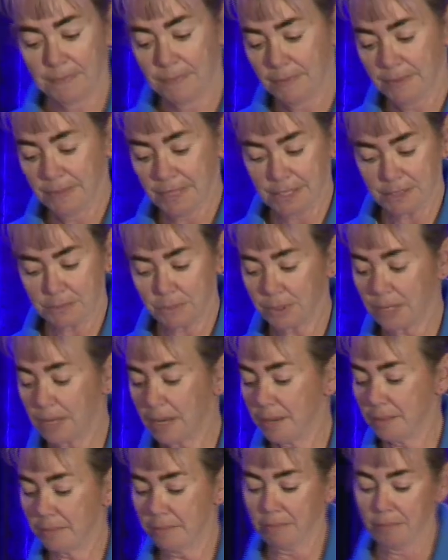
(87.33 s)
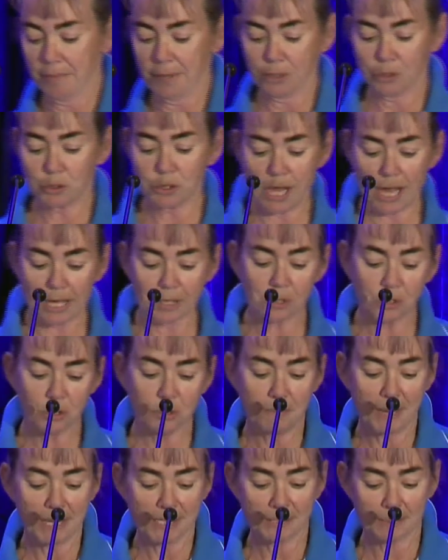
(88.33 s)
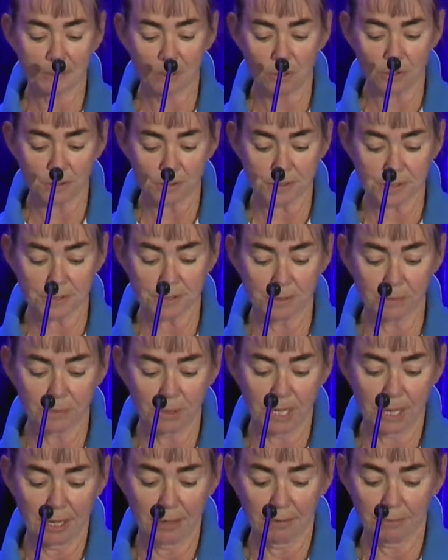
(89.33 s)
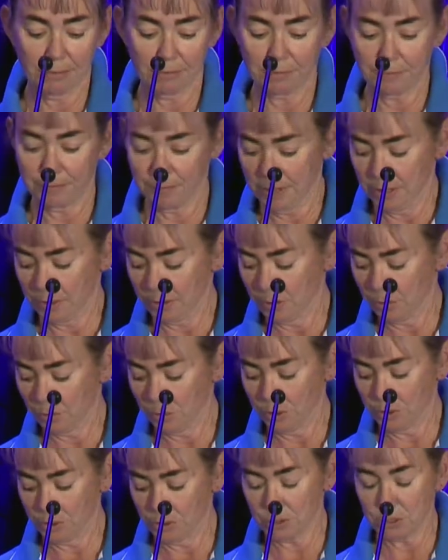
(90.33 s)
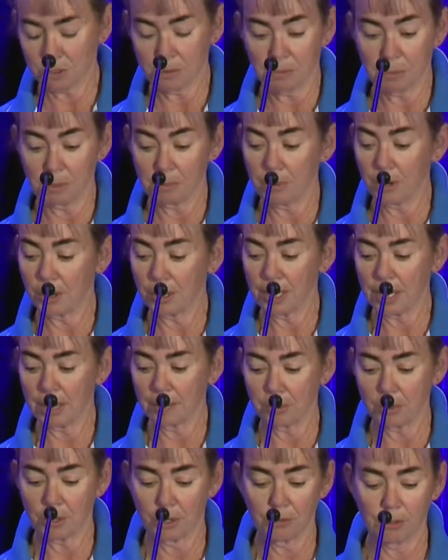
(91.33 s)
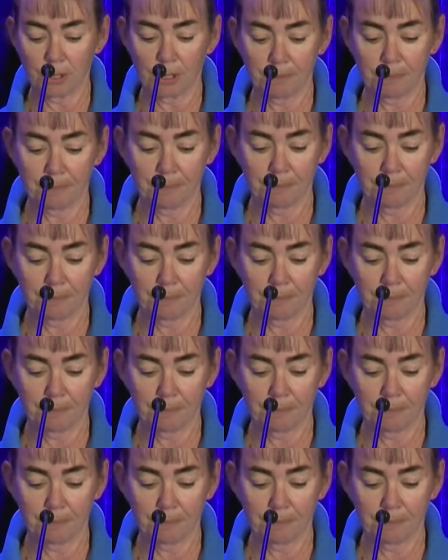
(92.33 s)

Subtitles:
That's what our two mascots that we have that we use to promote our program.